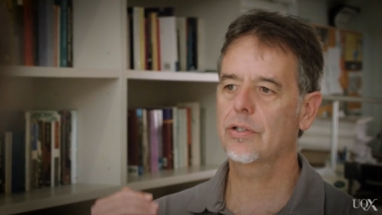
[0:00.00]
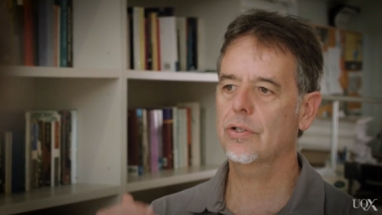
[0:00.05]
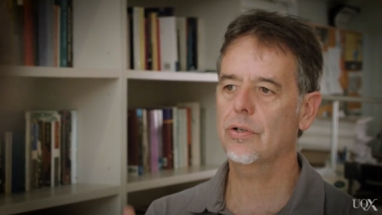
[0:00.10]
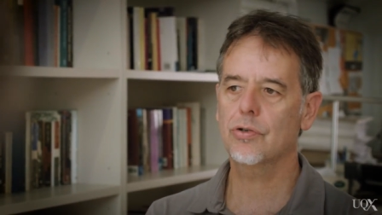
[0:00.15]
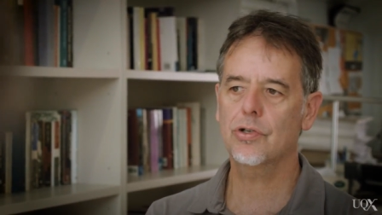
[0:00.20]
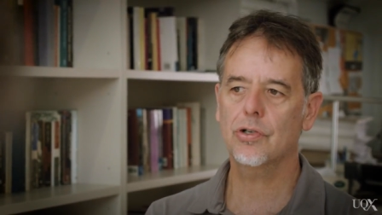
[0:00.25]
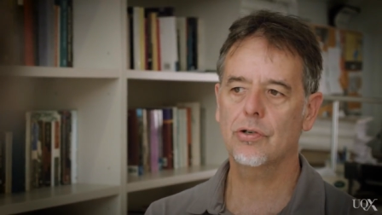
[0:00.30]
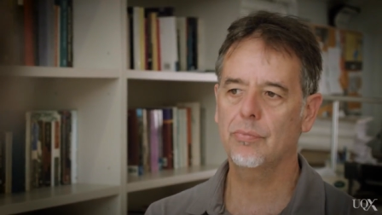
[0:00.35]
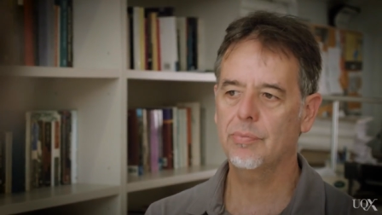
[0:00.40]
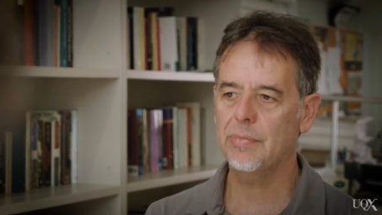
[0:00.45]

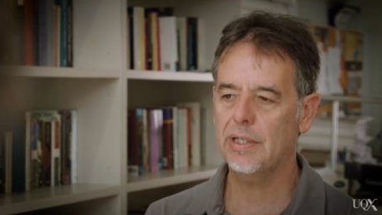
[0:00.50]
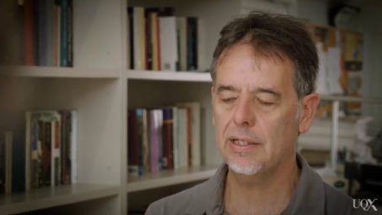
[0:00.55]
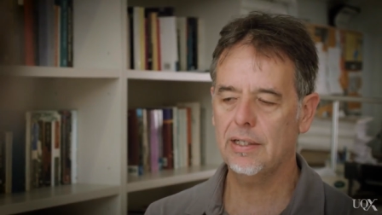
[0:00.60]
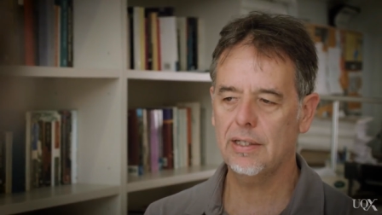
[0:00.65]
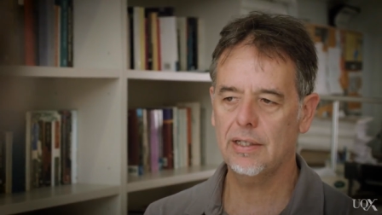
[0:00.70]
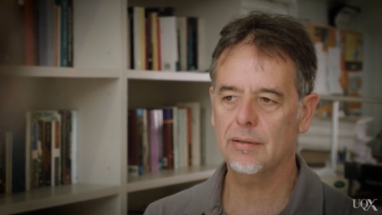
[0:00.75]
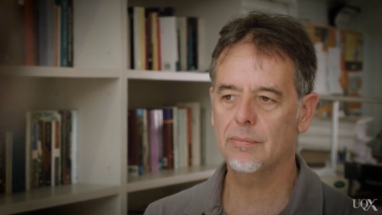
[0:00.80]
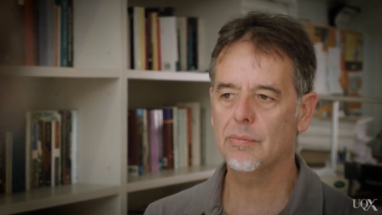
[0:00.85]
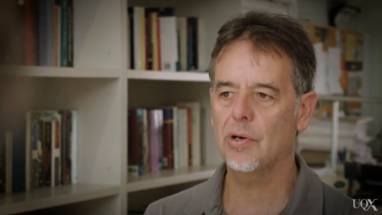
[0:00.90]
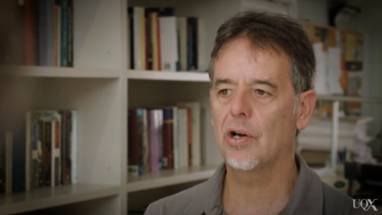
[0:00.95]
social
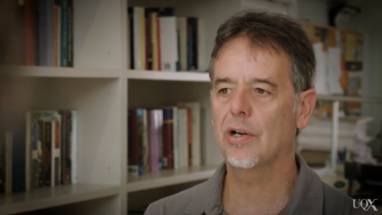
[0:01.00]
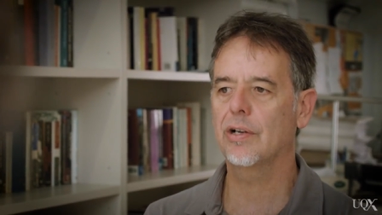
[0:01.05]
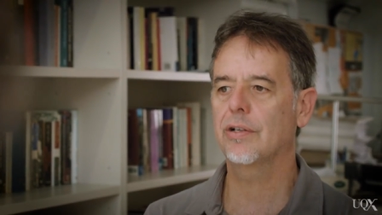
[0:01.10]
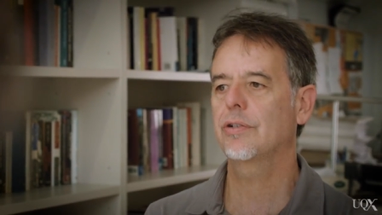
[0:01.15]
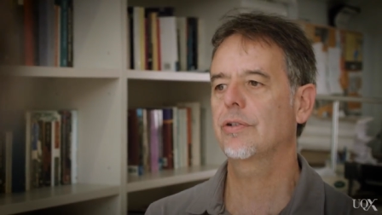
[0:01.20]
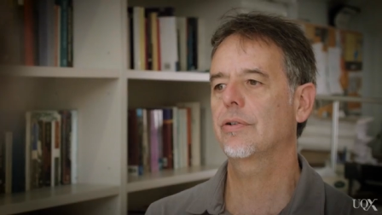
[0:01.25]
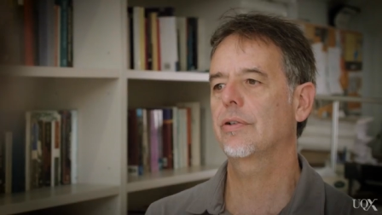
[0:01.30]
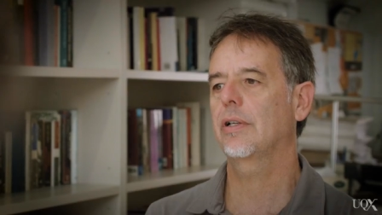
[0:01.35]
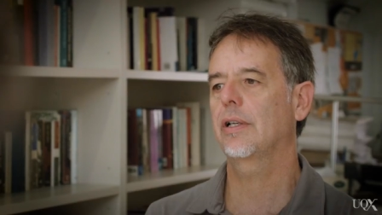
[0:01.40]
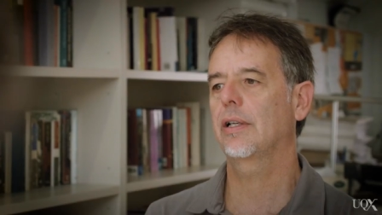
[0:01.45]
media
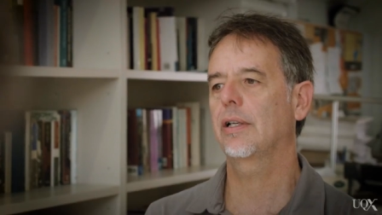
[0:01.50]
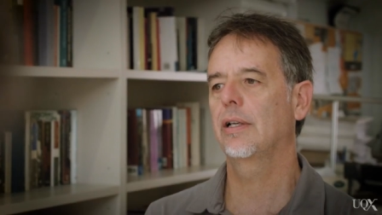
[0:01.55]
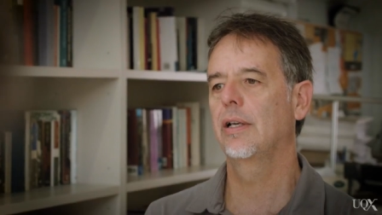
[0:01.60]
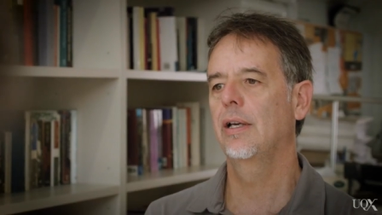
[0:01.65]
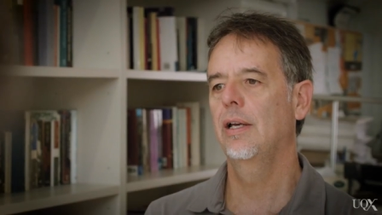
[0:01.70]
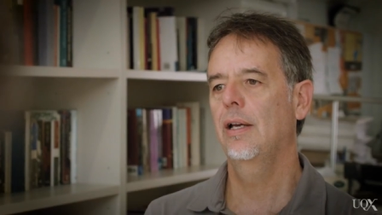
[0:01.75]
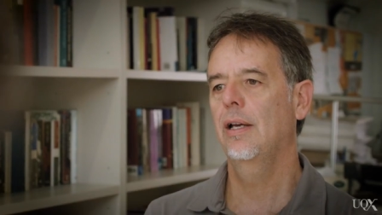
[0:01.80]
monitoring,